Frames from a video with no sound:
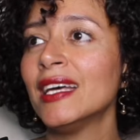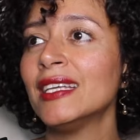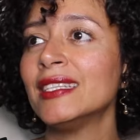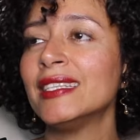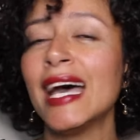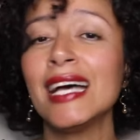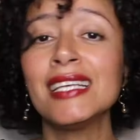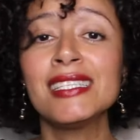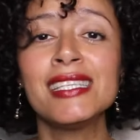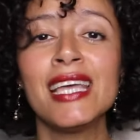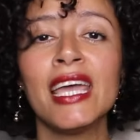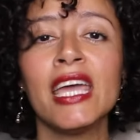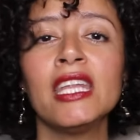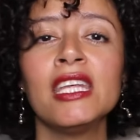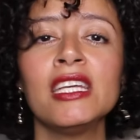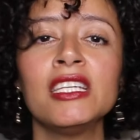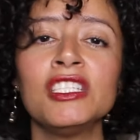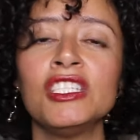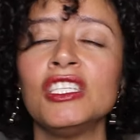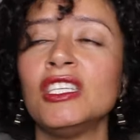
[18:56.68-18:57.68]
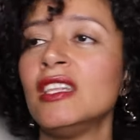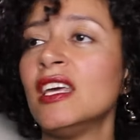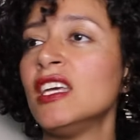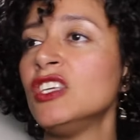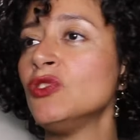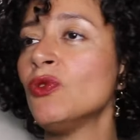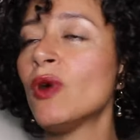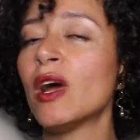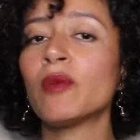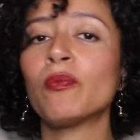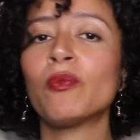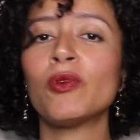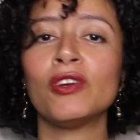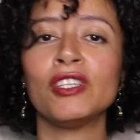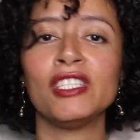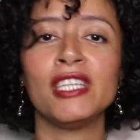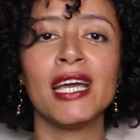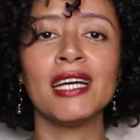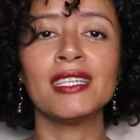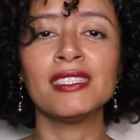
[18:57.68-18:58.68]
that's the energy that you are
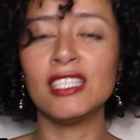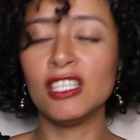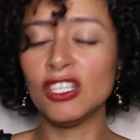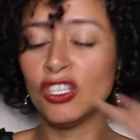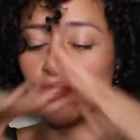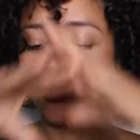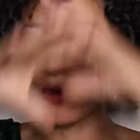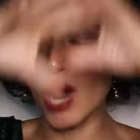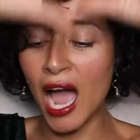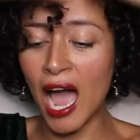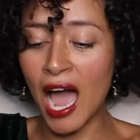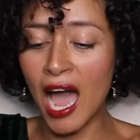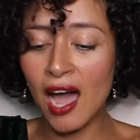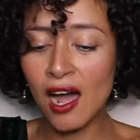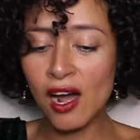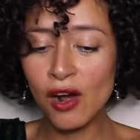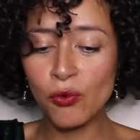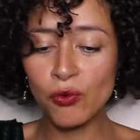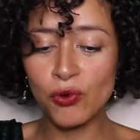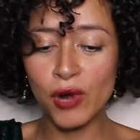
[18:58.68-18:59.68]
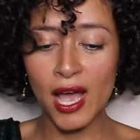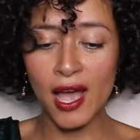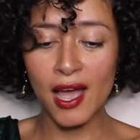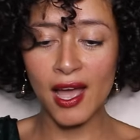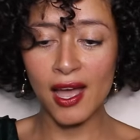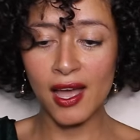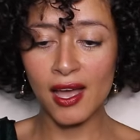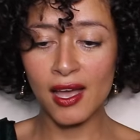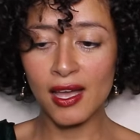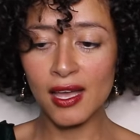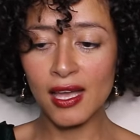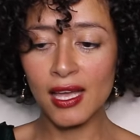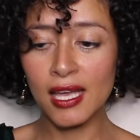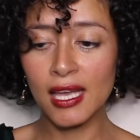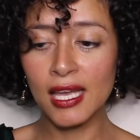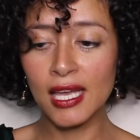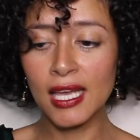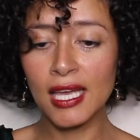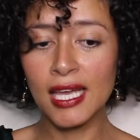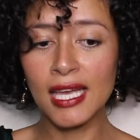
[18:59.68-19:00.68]
projecting. Your aura
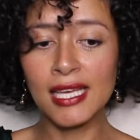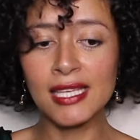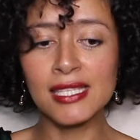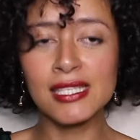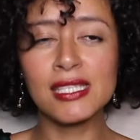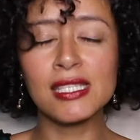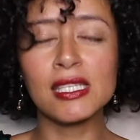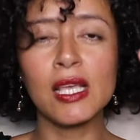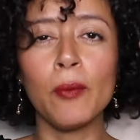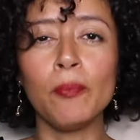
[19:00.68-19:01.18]
is